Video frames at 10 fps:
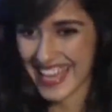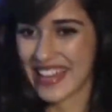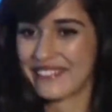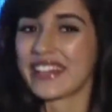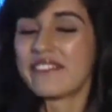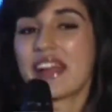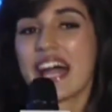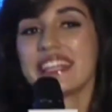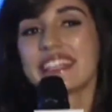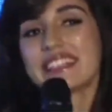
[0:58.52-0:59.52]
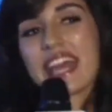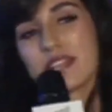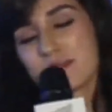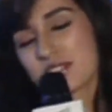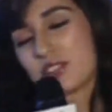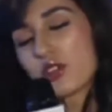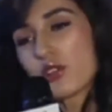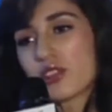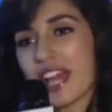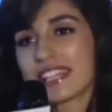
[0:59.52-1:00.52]
What is your... I think denims, you, you
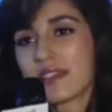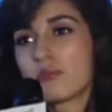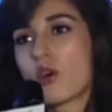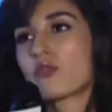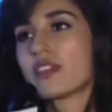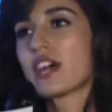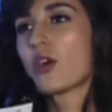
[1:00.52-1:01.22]
like them more when they're